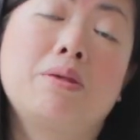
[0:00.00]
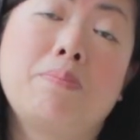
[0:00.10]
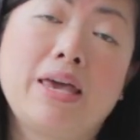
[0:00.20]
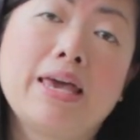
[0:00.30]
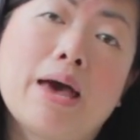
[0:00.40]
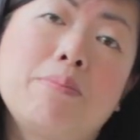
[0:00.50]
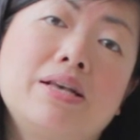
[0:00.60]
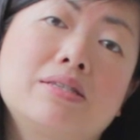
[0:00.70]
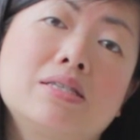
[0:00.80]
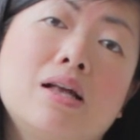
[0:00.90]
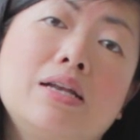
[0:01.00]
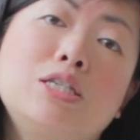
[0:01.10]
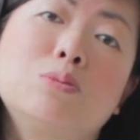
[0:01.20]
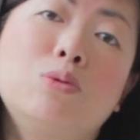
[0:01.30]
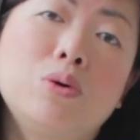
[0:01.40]
The PM is a slightly
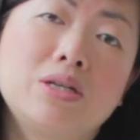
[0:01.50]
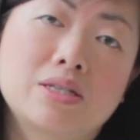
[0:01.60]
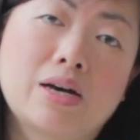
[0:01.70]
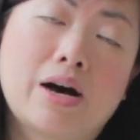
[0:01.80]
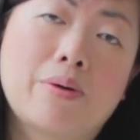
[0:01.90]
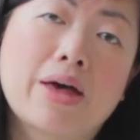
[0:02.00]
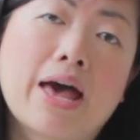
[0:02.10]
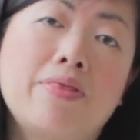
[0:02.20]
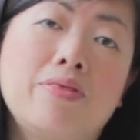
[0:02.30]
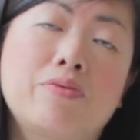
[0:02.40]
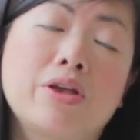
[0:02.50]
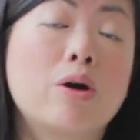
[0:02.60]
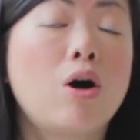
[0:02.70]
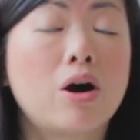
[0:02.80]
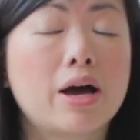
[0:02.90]
smaller style and
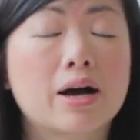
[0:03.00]
it